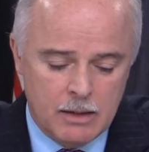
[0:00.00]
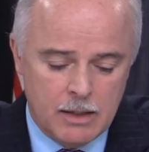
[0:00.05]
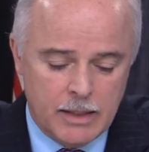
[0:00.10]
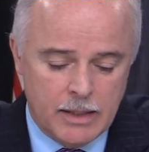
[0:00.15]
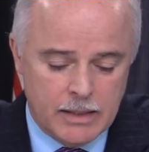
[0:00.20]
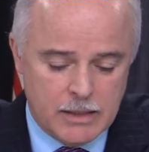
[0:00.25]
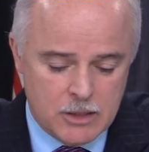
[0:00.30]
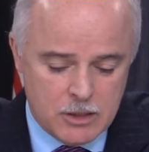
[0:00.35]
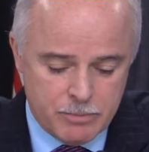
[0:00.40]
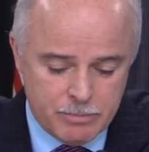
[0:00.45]

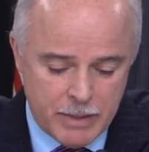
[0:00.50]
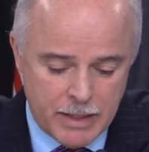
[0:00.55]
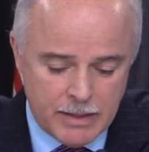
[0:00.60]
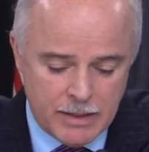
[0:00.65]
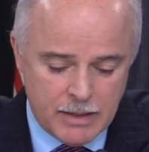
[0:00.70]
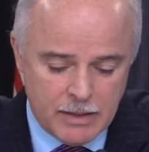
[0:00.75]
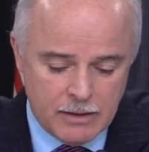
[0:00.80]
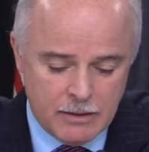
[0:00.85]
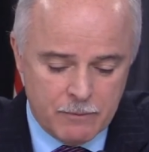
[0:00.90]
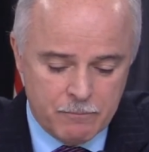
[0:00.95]
in
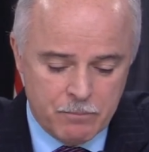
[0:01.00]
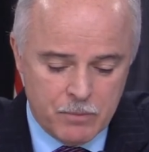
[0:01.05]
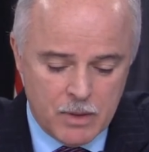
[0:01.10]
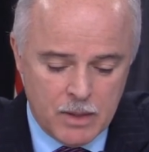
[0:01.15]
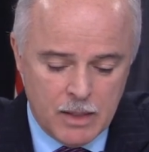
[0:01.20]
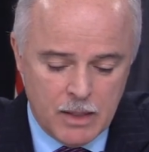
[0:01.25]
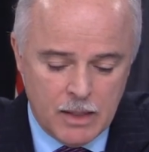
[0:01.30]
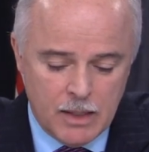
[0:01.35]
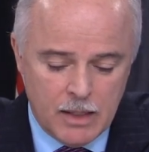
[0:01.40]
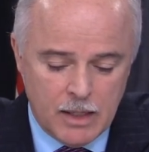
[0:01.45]
spending
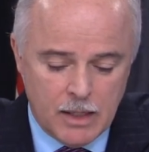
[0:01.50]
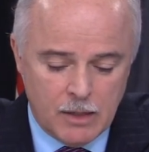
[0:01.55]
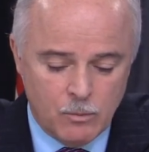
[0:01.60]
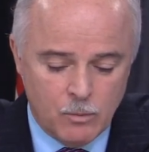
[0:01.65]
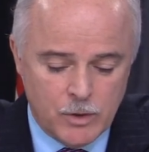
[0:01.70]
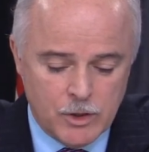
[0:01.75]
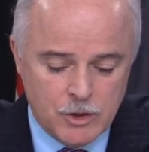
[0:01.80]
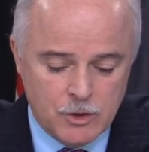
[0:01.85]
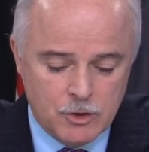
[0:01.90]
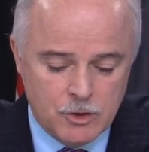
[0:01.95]
in
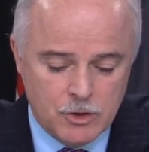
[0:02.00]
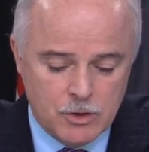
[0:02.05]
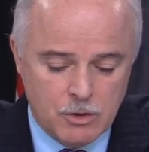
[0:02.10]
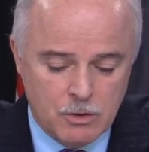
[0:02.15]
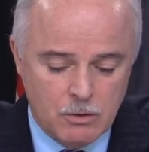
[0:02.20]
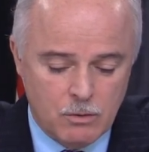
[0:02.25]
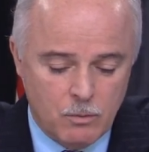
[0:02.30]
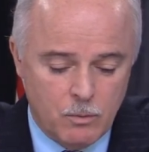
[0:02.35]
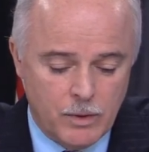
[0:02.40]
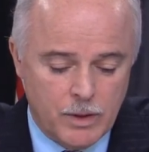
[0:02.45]
which
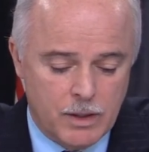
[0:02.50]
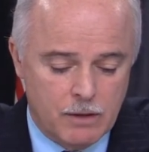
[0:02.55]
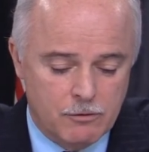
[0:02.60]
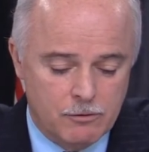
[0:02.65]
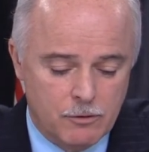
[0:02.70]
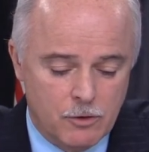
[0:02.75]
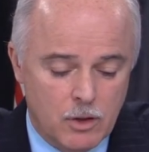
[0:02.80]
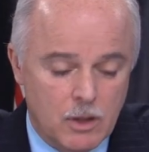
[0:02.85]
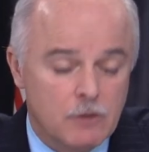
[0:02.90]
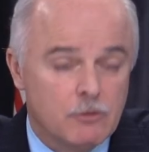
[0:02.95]
we are
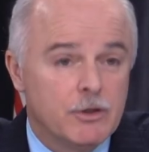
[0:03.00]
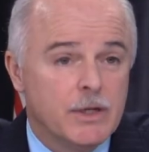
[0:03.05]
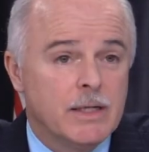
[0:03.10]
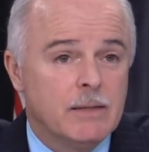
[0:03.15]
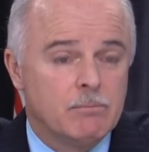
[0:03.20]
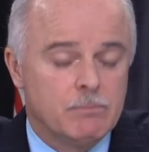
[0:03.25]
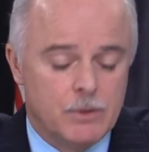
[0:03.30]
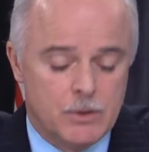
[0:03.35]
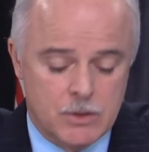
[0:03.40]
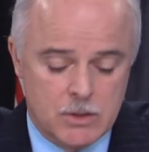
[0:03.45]
fully
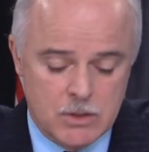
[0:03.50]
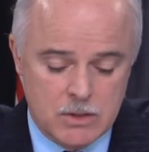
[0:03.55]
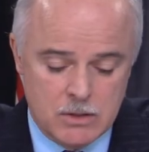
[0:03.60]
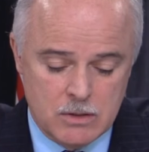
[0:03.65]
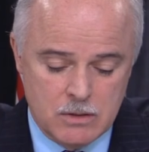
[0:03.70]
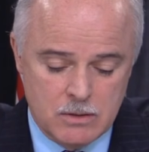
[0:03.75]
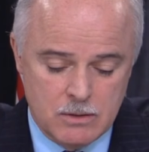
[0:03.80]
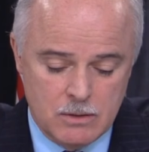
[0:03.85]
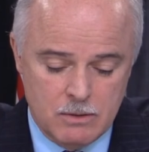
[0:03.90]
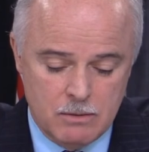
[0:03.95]

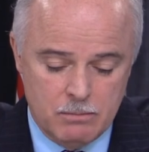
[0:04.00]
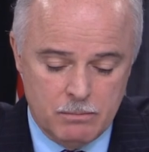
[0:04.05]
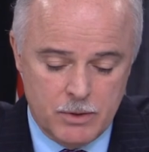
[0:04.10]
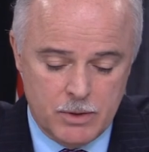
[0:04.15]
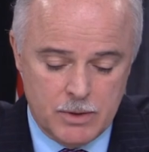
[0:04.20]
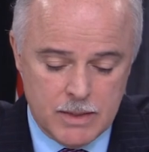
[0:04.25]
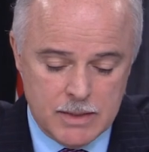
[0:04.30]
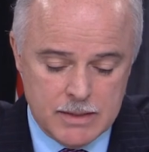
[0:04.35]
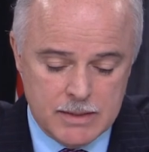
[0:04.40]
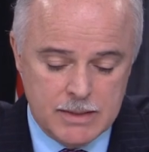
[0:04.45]
reimbursed,
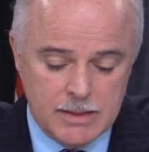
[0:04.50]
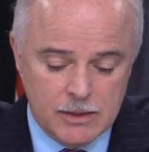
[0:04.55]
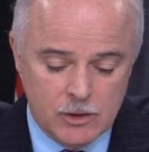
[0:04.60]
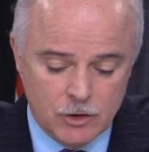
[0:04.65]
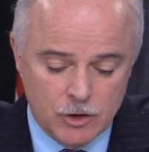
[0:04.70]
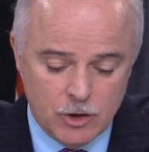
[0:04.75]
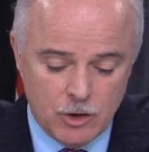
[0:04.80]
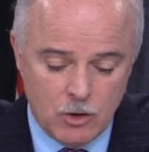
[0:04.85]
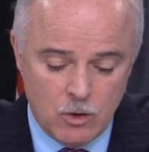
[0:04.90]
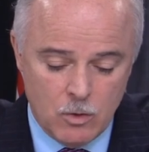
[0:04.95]
but this still
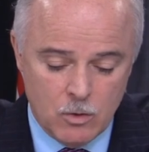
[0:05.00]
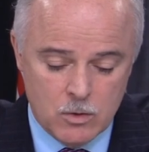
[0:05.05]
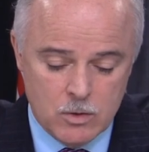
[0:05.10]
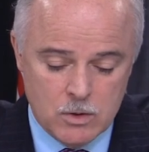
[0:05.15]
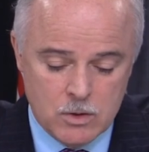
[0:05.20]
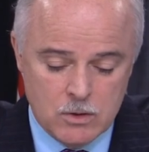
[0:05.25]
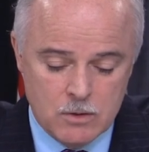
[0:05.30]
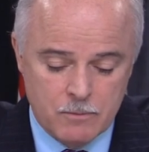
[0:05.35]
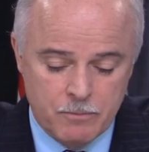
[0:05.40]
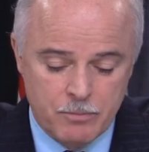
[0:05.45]

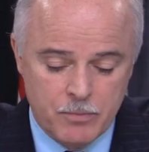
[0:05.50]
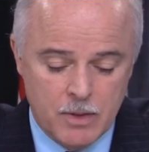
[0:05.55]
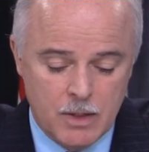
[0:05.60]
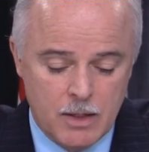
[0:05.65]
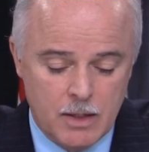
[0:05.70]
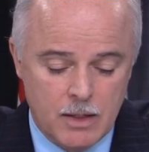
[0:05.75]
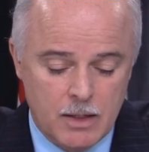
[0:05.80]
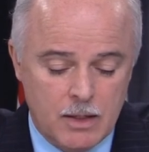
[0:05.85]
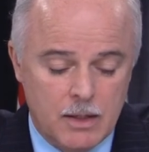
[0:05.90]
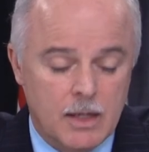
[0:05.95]
shows
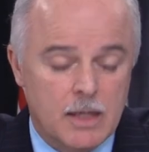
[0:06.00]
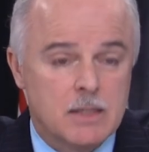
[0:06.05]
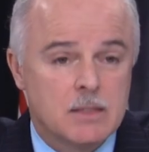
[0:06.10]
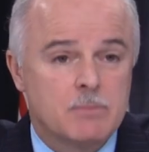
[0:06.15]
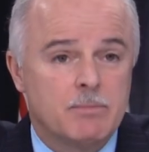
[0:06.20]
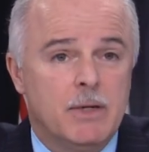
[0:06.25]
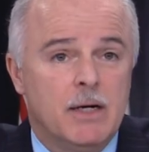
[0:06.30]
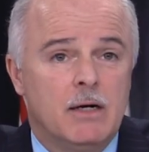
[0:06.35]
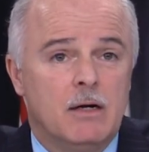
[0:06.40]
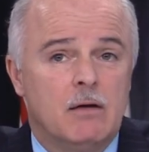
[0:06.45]
as
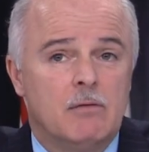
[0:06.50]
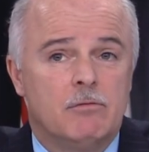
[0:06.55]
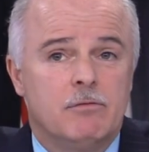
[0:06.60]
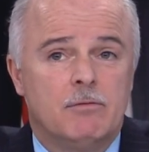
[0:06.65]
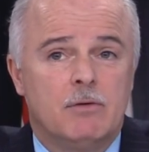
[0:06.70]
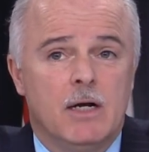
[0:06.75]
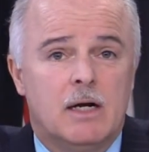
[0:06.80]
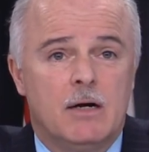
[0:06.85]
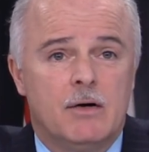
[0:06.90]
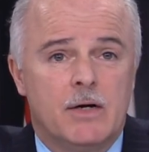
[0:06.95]
part of
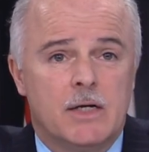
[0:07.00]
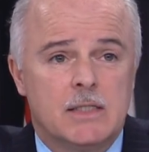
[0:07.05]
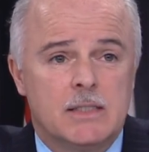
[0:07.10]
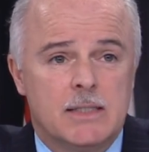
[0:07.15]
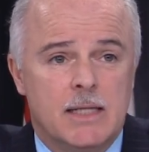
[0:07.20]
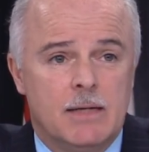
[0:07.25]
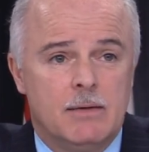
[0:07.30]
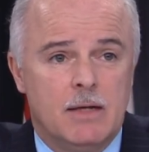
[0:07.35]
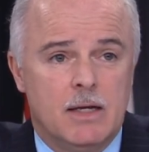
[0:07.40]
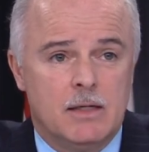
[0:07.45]
our
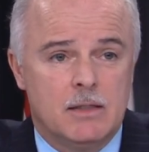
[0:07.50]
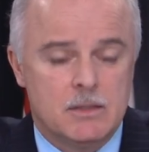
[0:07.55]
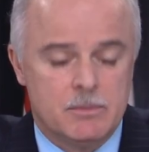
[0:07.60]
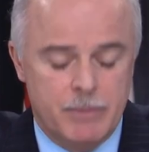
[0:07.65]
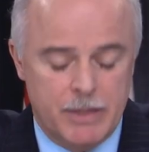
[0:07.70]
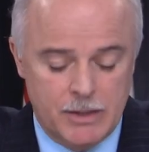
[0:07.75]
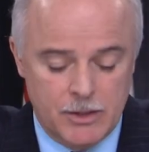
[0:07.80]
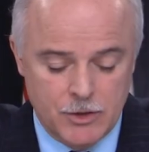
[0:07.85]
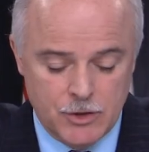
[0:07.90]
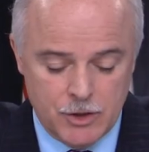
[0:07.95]

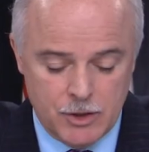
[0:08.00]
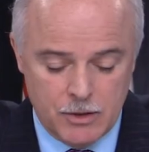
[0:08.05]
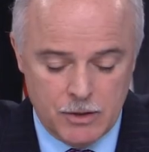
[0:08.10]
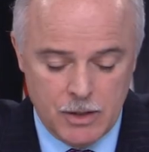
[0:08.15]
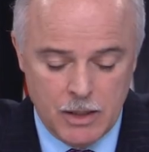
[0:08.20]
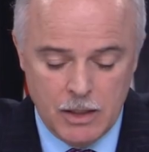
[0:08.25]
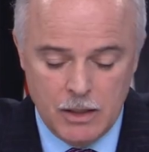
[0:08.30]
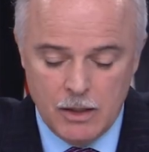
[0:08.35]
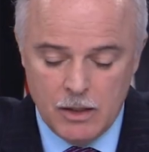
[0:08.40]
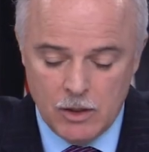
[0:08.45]
expenditure
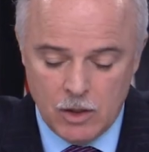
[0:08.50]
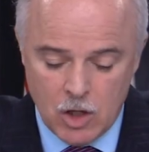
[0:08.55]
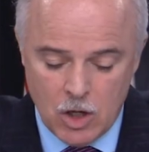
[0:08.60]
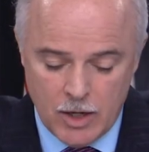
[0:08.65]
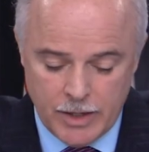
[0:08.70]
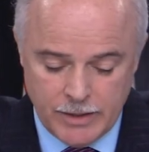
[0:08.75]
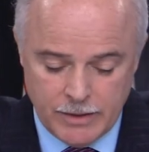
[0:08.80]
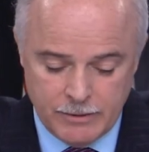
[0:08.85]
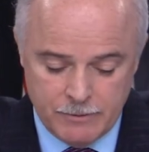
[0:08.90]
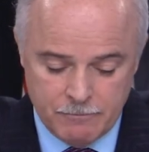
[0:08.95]

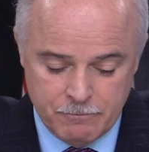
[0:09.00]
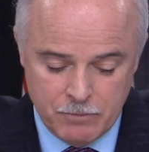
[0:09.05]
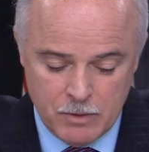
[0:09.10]
line.